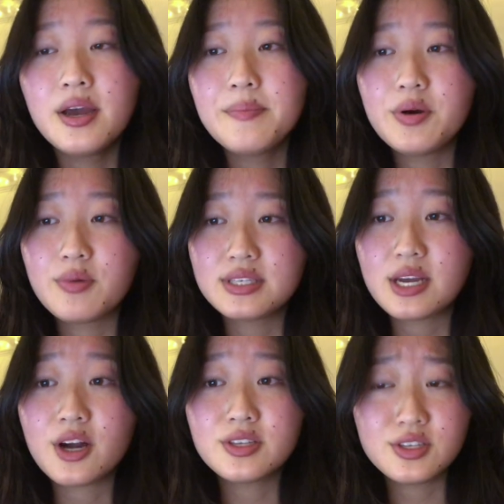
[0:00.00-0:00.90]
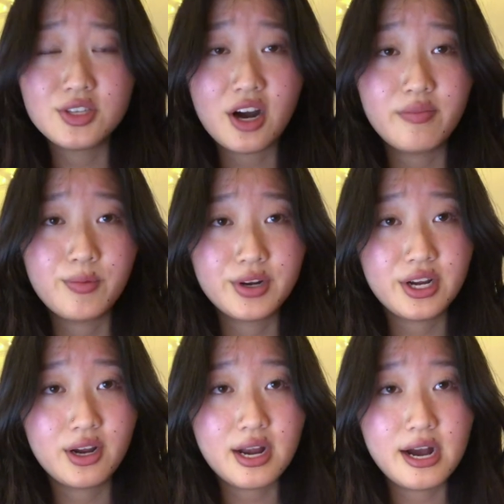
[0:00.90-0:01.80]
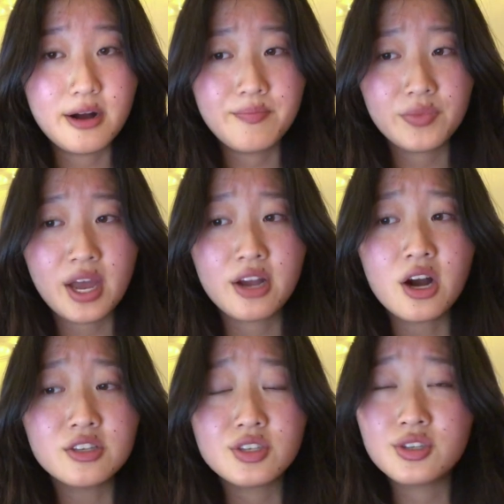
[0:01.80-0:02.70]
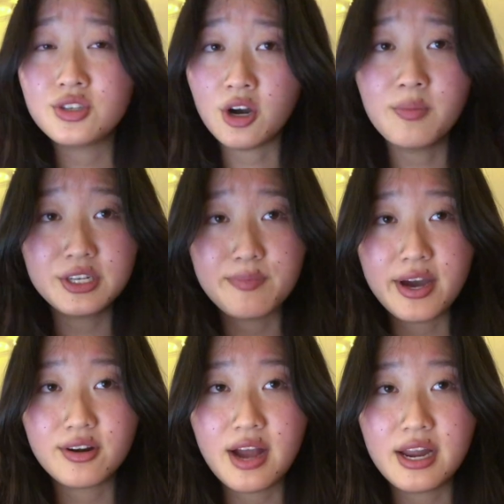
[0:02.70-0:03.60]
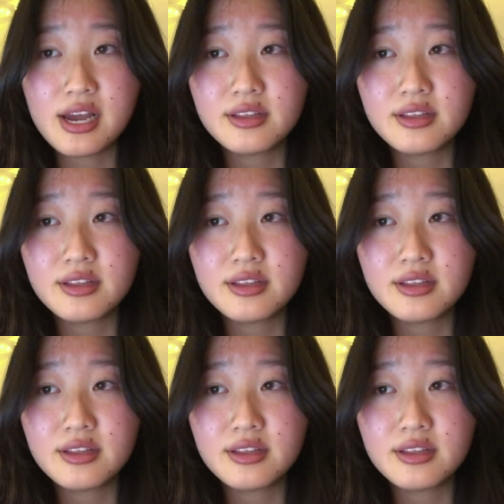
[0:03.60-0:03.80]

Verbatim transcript: But once I got to sophomore year, um, I got so much better at it.